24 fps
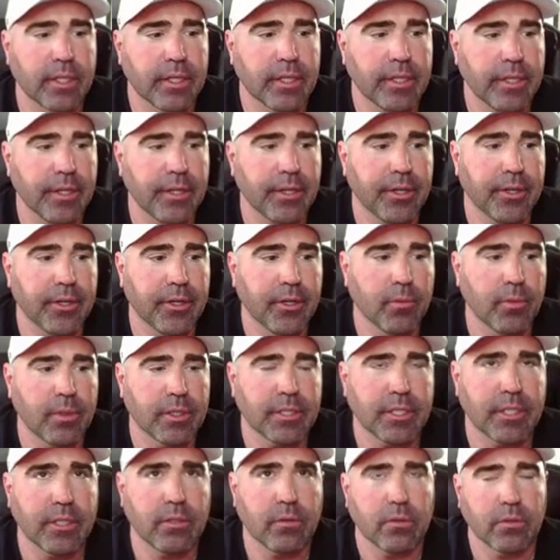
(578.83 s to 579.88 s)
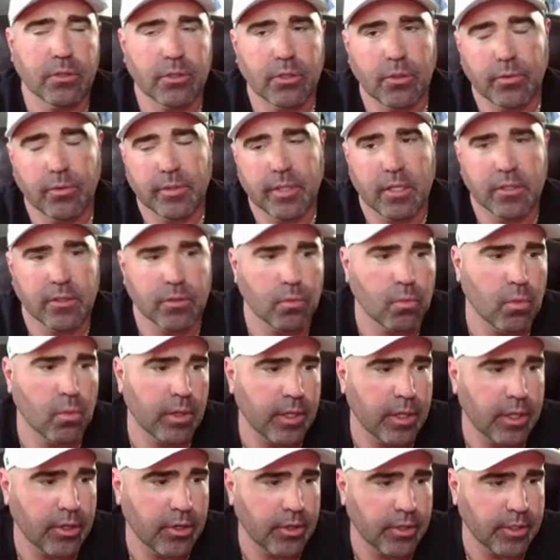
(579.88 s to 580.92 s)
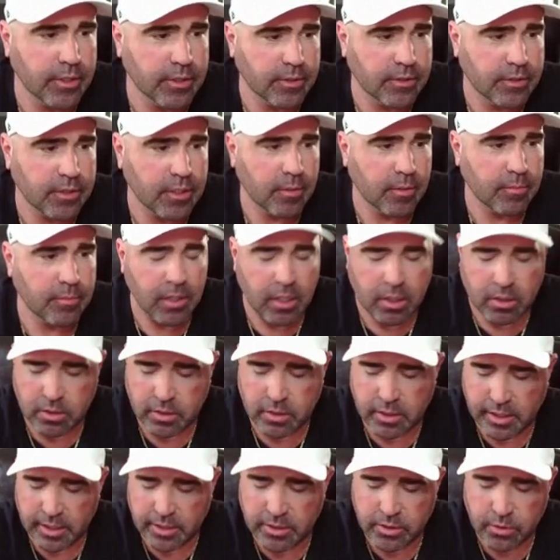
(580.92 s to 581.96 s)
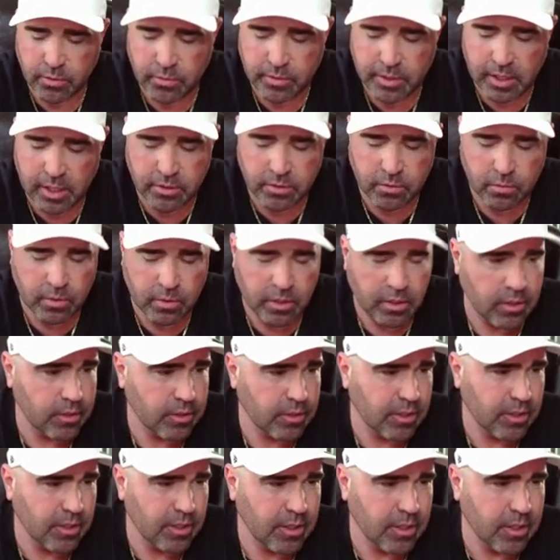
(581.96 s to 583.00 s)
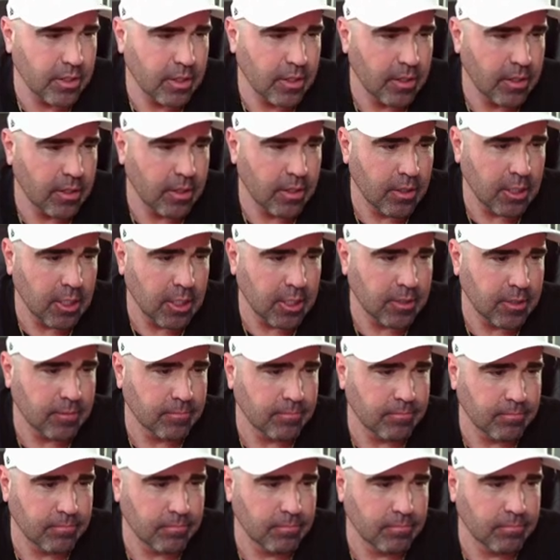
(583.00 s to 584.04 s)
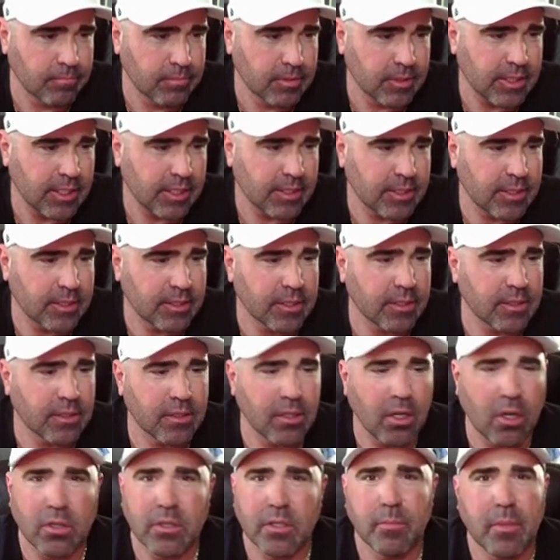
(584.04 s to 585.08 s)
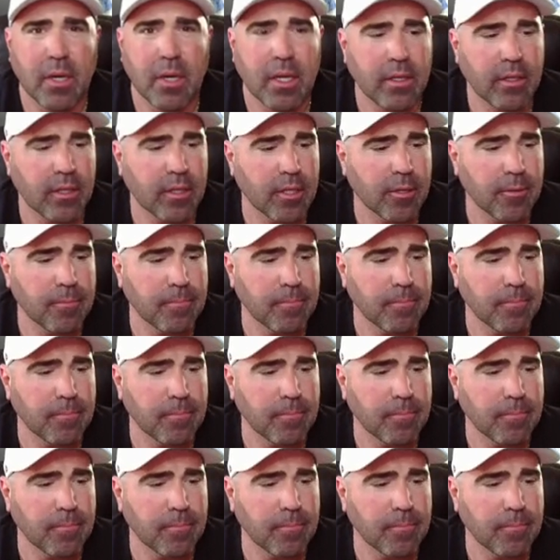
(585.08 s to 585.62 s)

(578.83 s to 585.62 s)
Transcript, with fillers: dollars a year, which equals two thousand one hundred dollars and something dollars. I think it's two thousand one hundred sixty-six dollars a month.